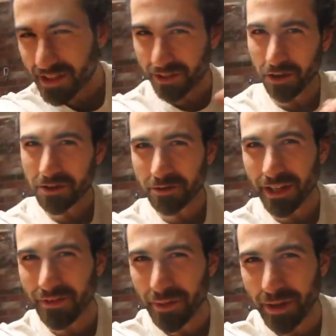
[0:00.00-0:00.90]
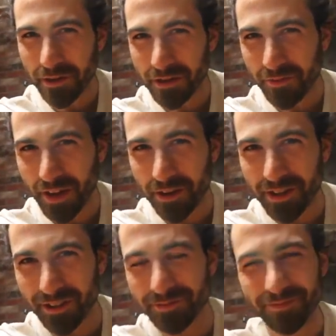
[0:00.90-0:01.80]
As long as you're leaving it better than you found
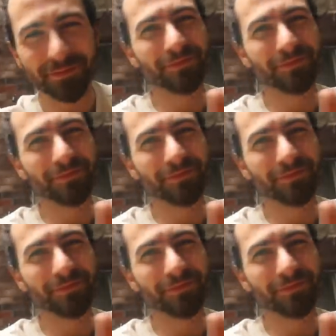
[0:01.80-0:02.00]
it,